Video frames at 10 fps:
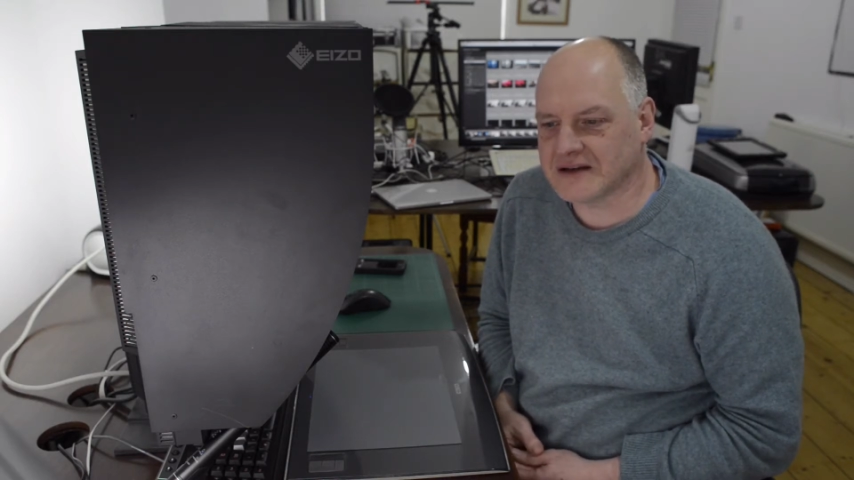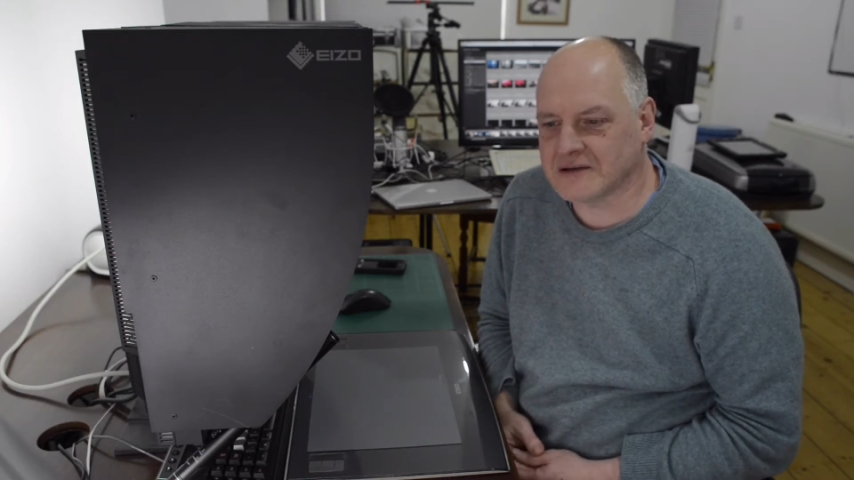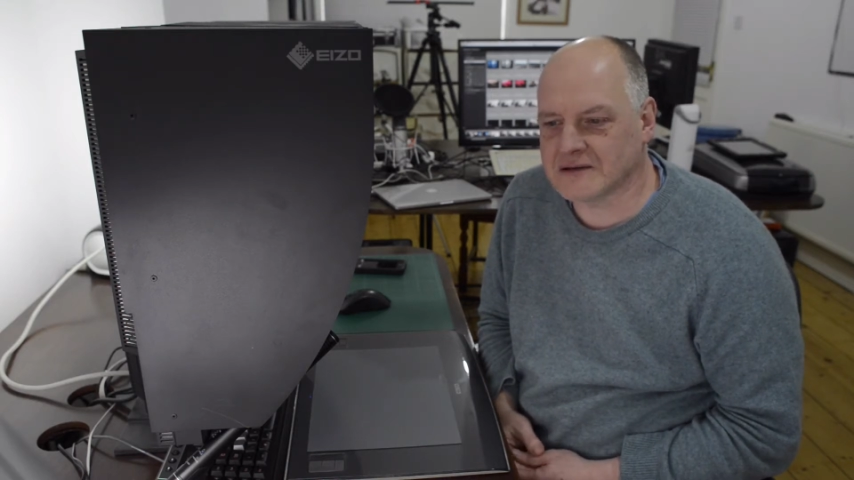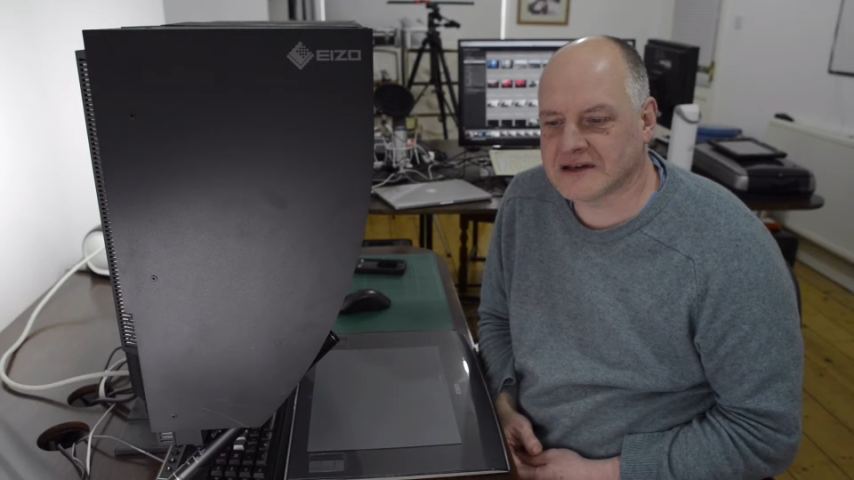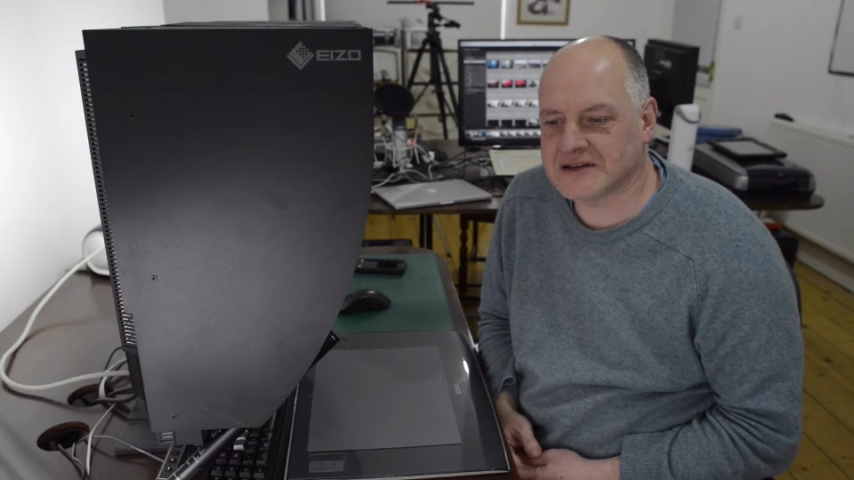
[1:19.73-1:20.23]

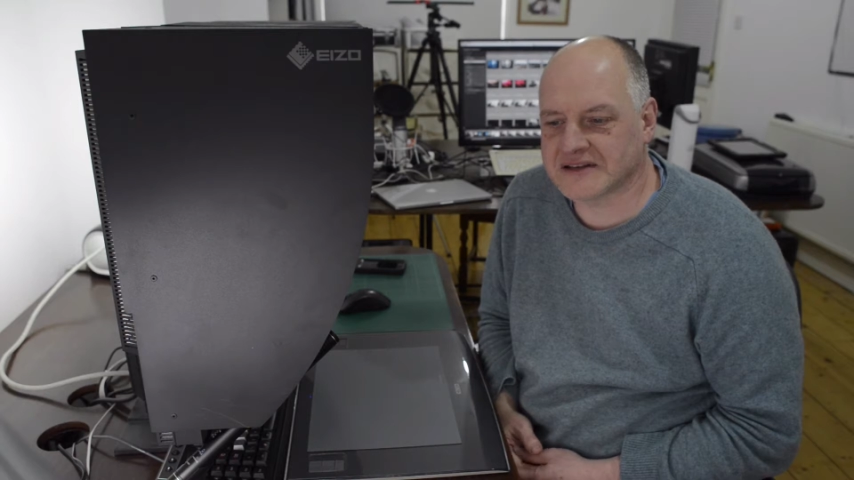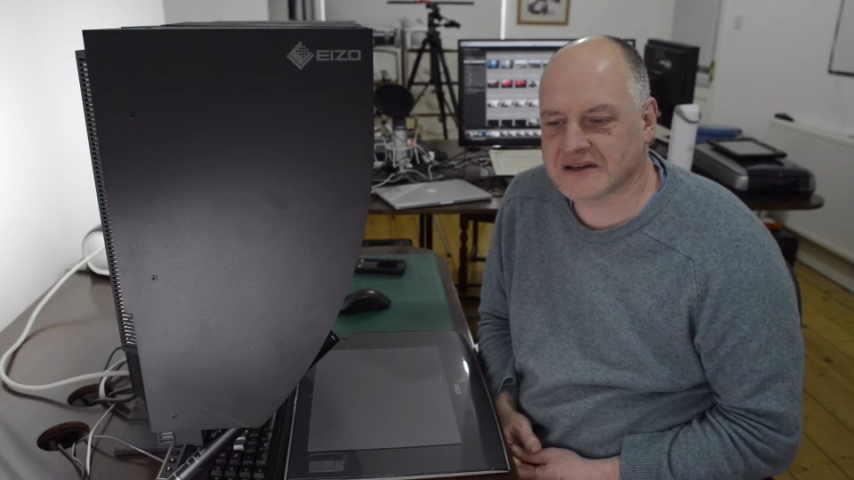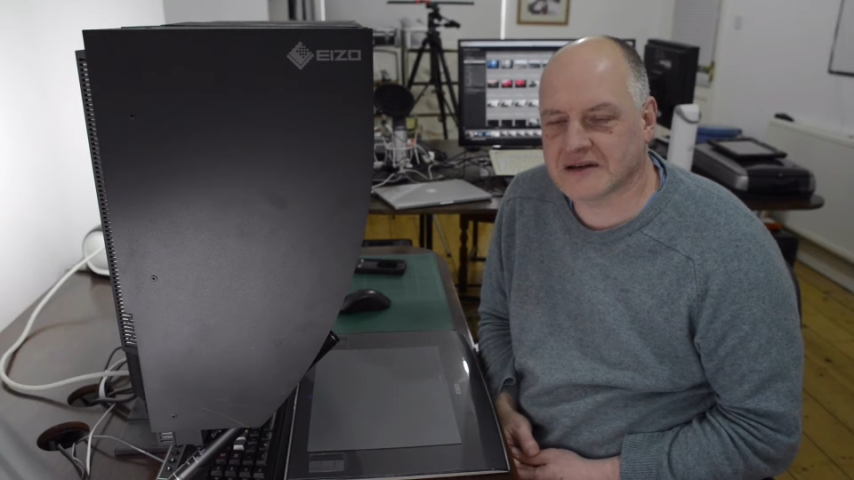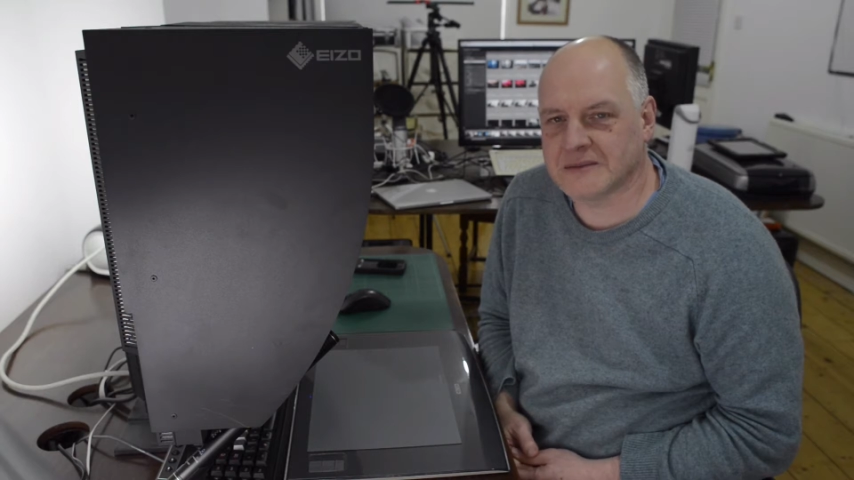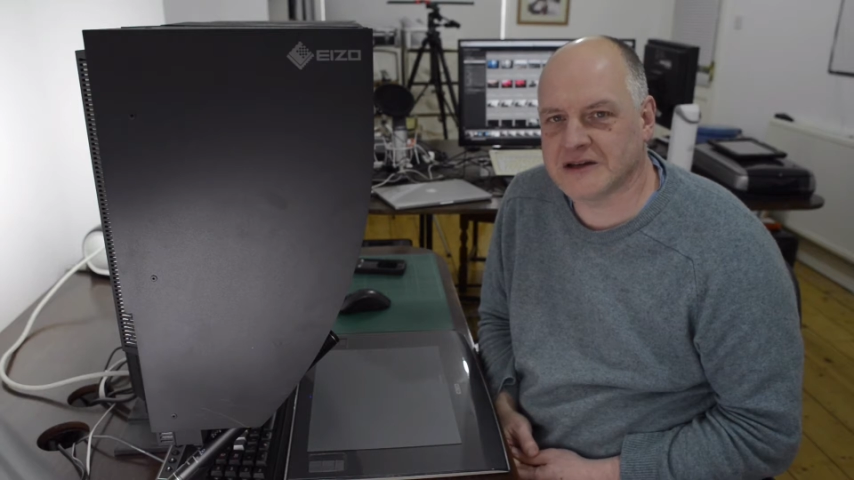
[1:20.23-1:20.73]
knowledge is
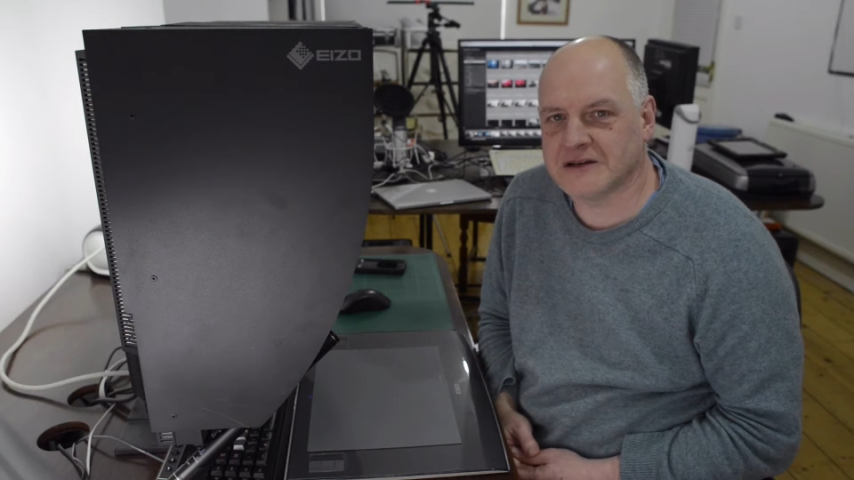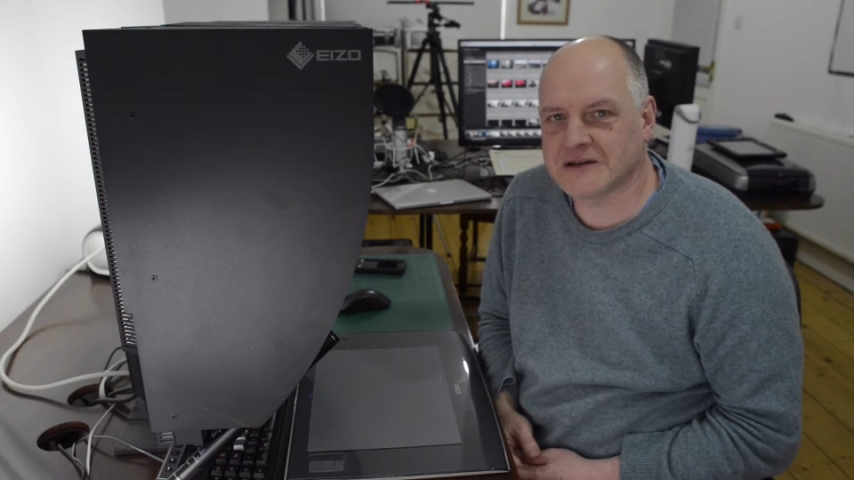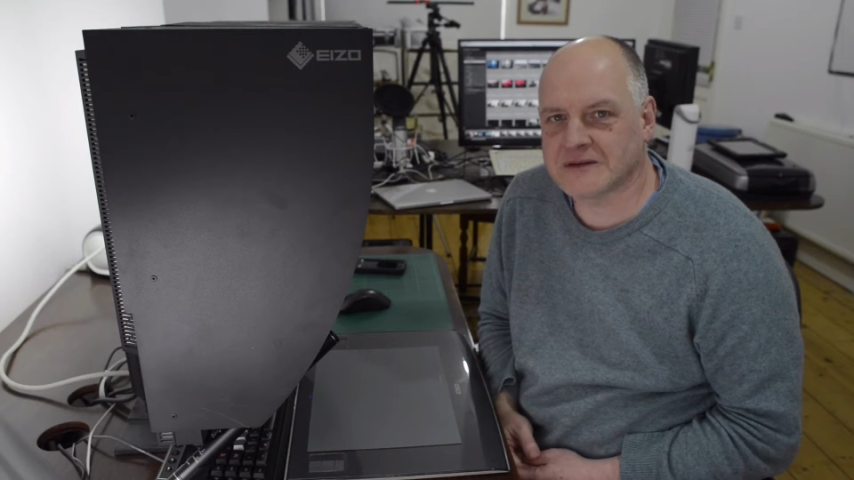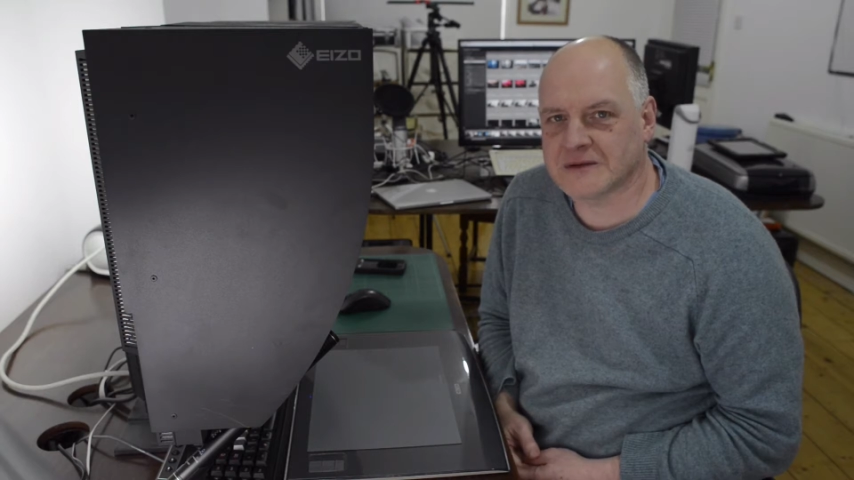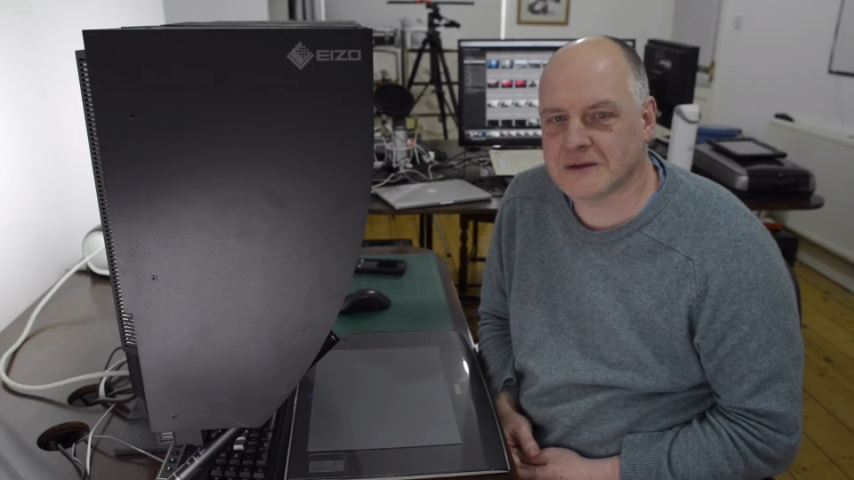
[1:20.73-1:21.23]
going to be
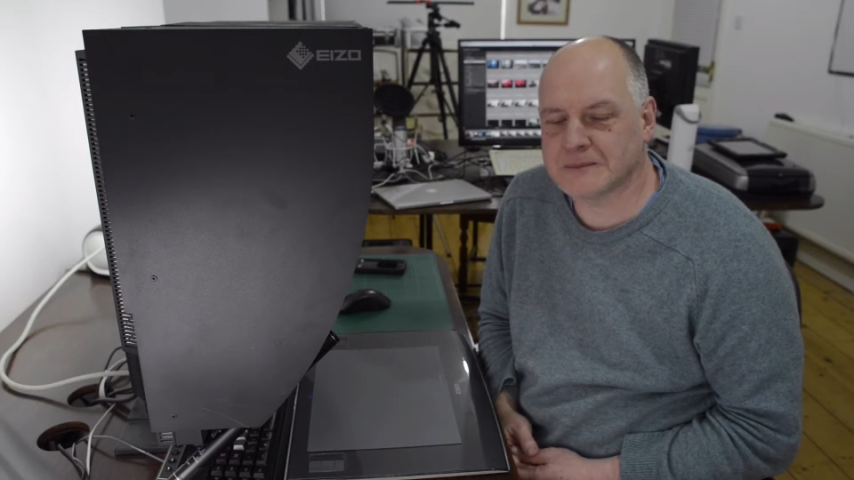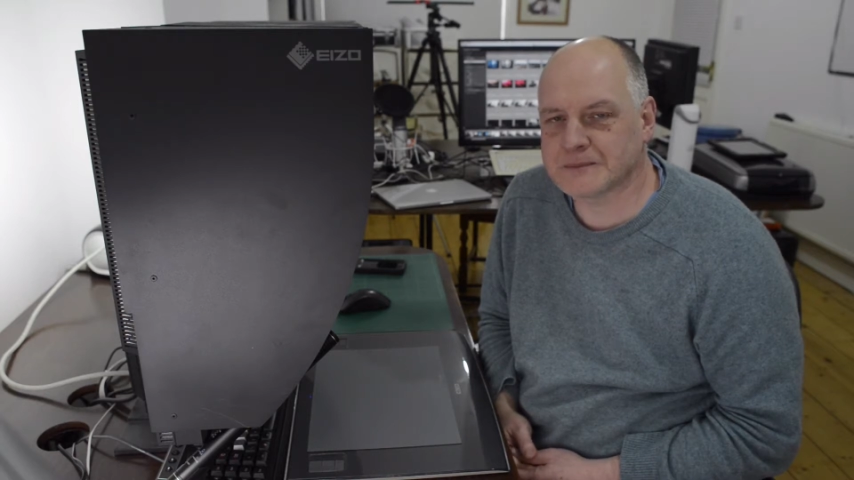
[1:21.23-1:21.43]
useful